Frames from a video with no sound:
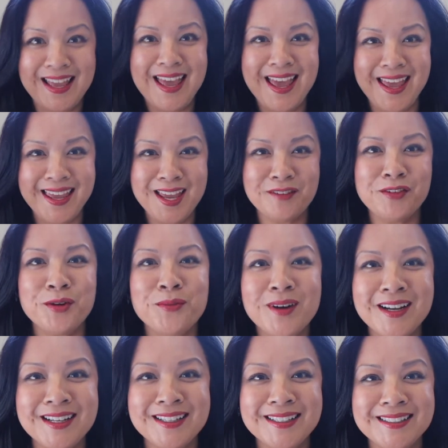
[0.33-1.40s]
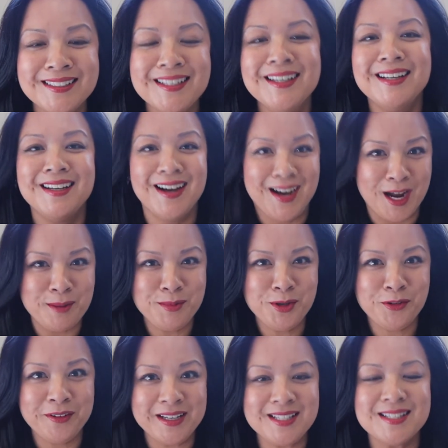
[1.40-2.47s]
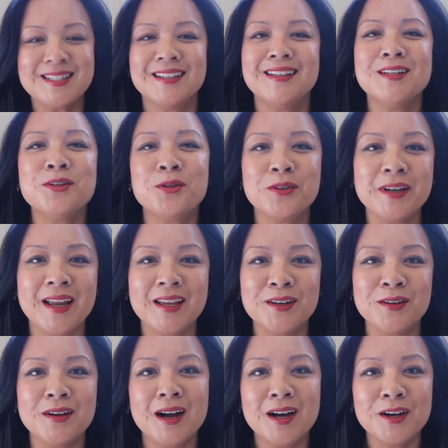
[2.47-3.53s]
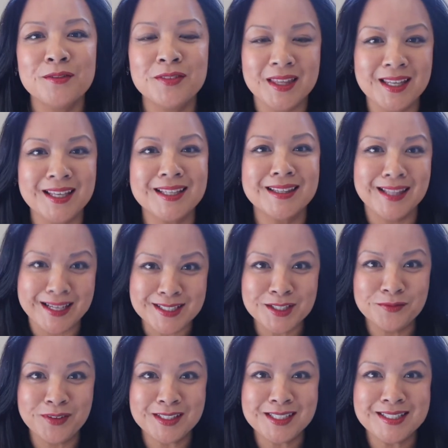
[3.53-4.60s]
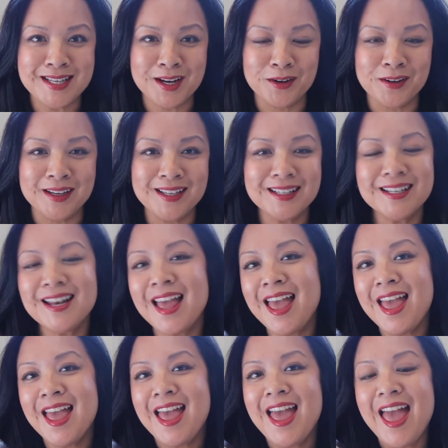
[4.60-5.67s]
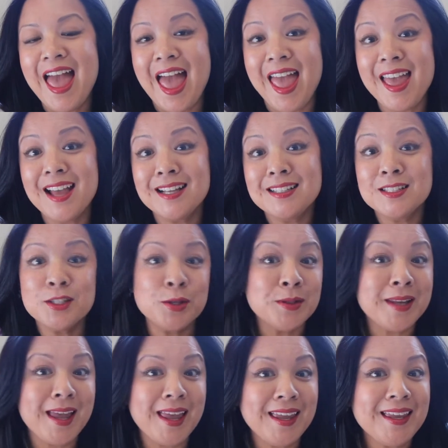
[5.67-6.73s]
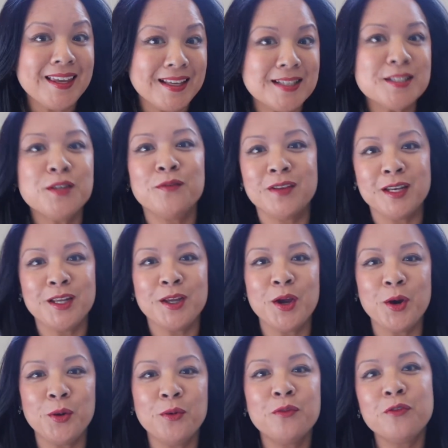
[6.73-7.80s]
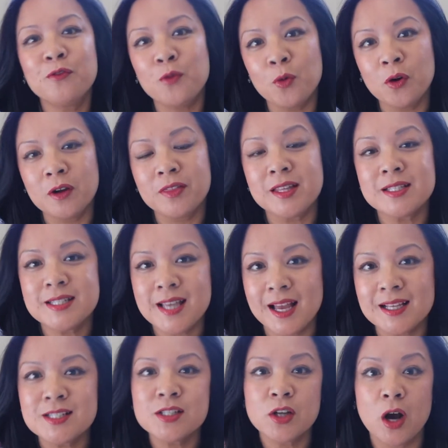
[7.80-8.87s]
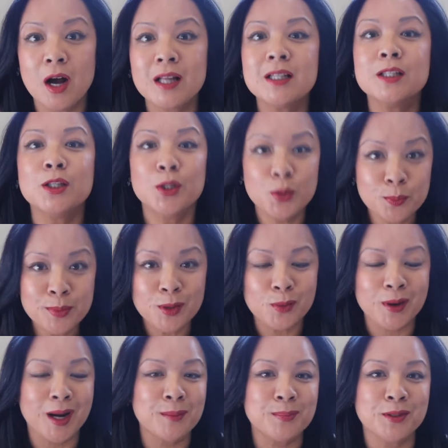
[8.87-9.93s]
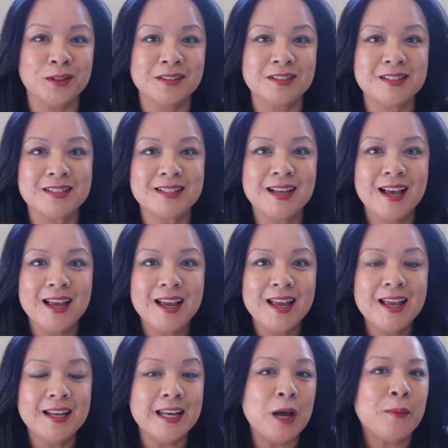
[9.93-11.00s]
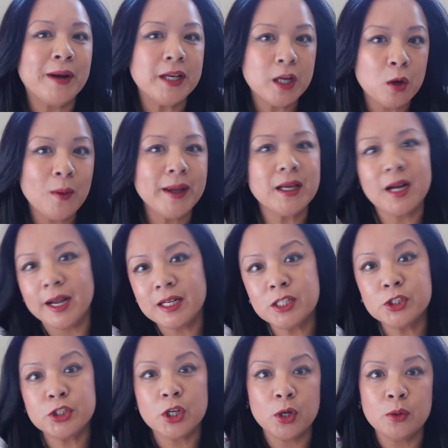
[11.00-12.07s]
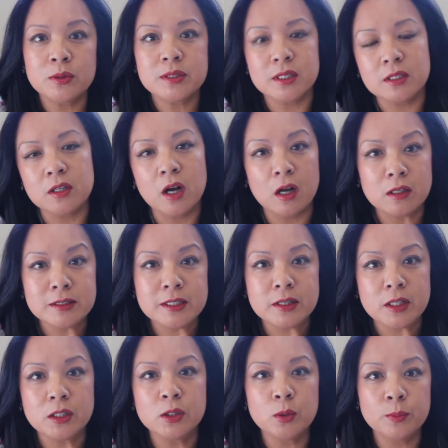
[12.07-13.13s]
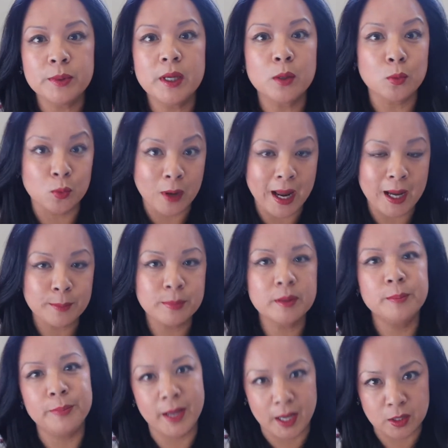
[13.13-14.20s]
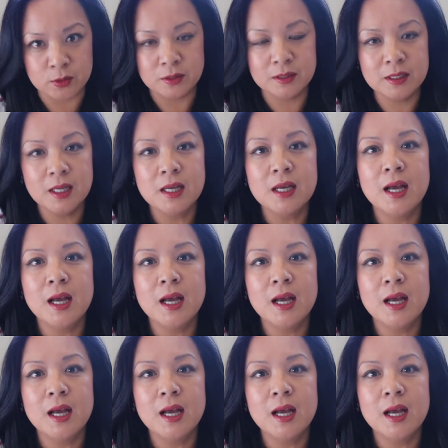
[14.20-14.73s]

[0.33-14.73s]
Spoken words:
Hey everyone, I'm Nerizza, creator of the Enlightened Vegetarian, and today is the video for the test on lumpia wrappers. Now I know I kind of joked and called it the lumpia wrap battle,